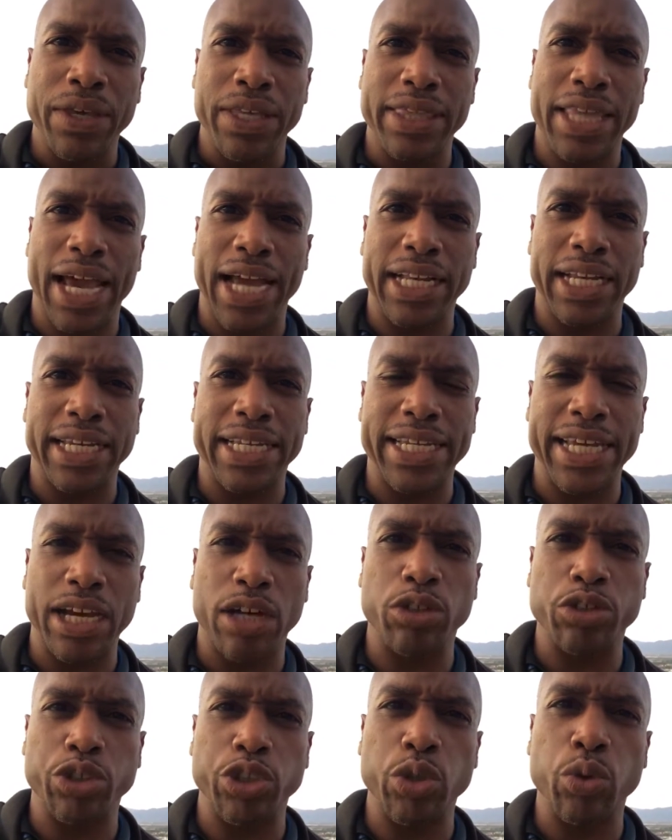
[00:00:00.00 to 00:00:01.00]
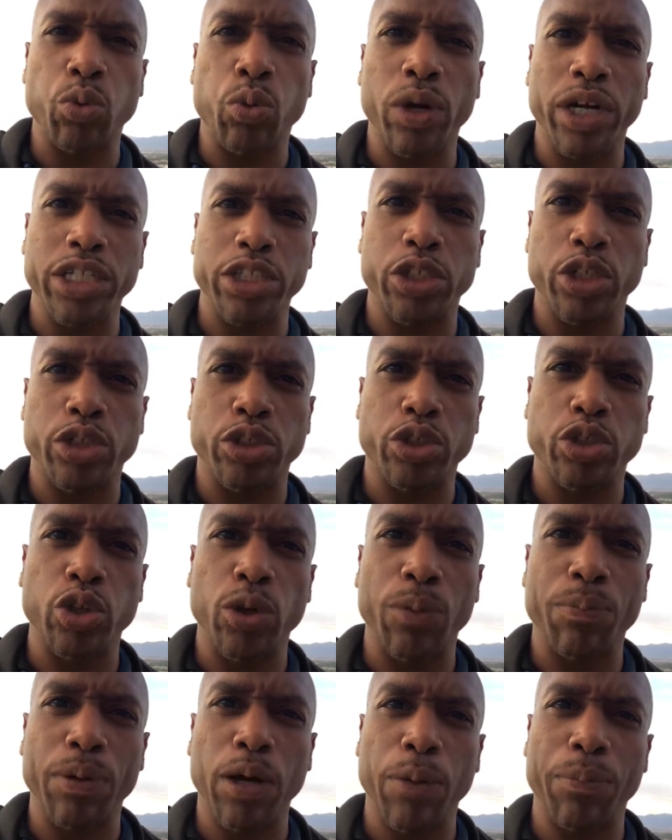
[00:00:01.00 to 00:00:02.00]
that tells you what your
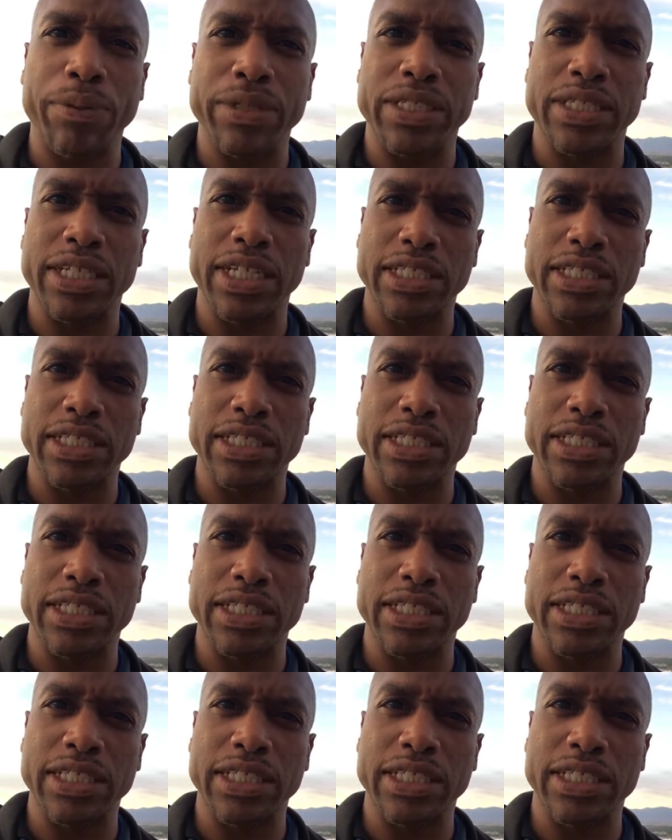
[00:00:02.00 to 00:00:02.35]
true purpose